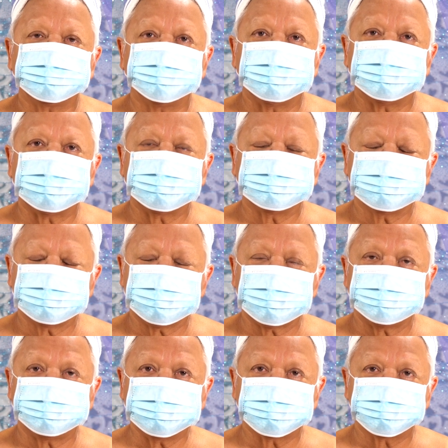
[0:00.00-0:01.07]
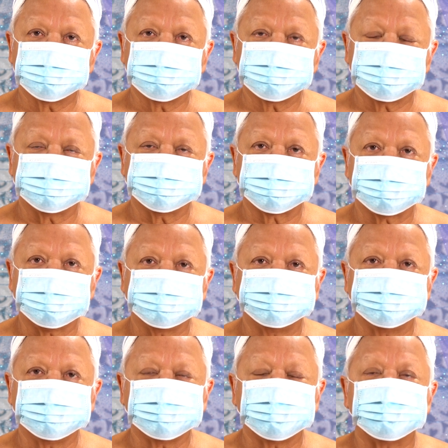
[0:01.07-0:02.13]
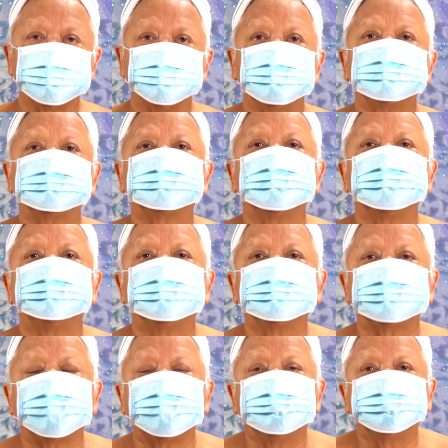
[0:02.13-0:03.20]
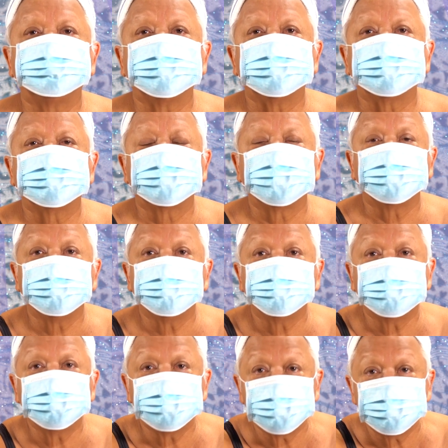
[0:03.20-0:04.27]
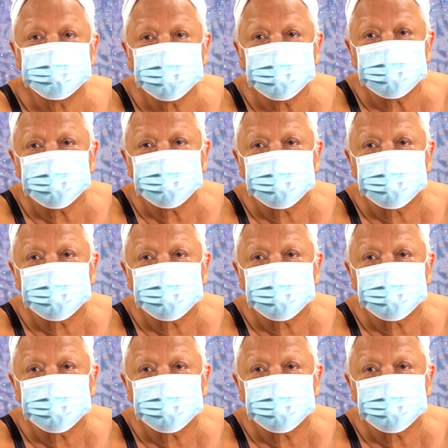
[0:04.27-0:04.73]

to another episode of Coffee and Whiskey with Ivy. Can you hear me?